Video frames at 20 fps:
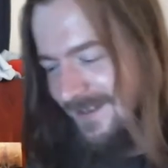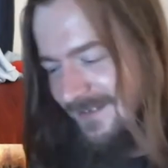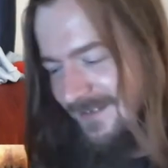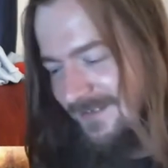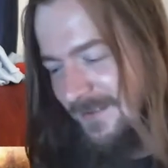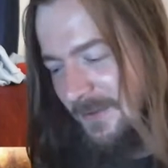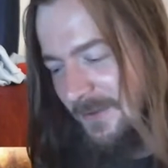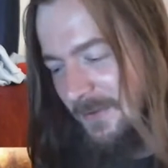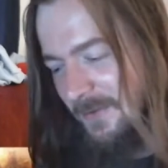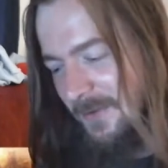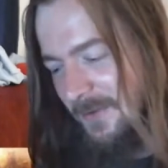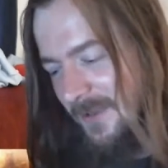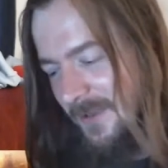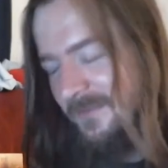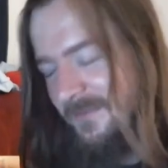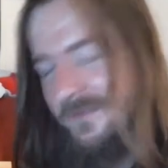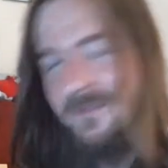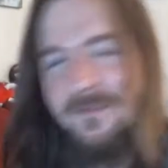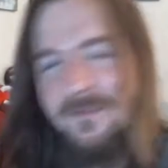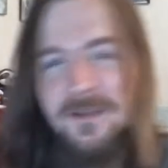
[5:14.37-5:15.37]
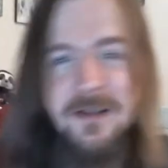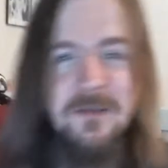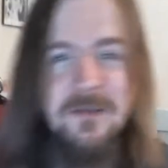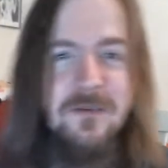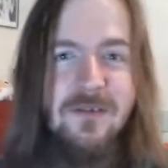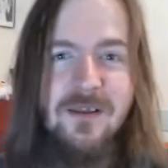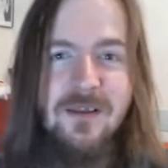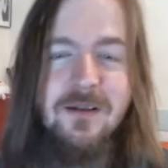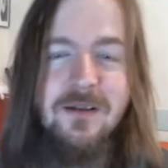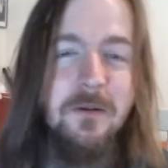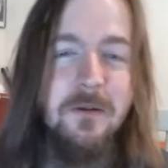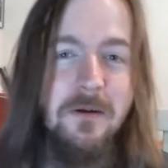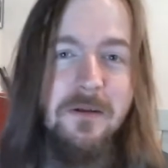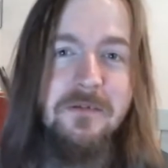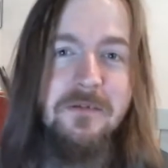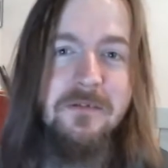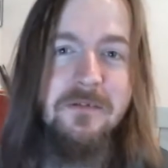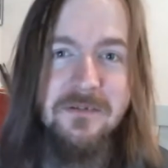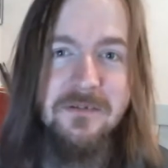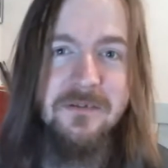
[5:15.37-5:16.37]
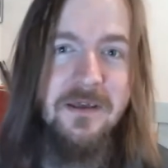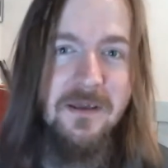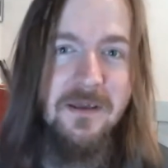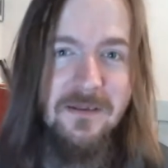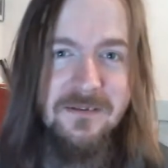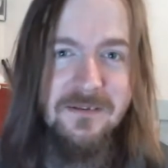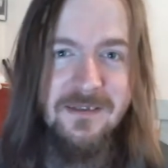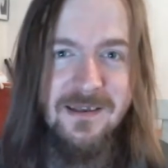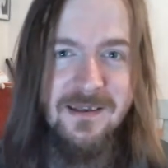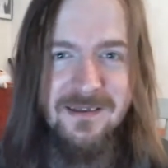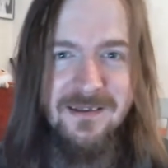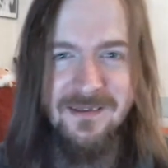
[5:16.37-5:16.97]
So this gun's seen a lot of success.